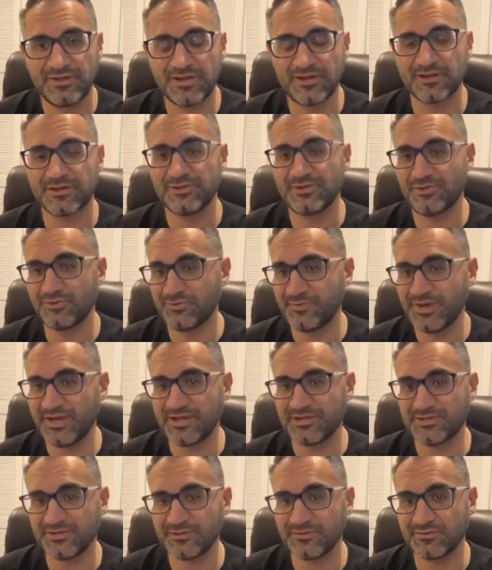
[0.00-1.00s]
Now, can you
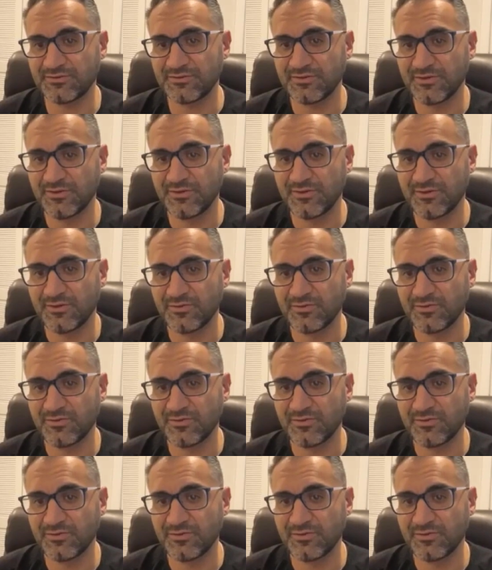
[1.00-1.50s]
imagine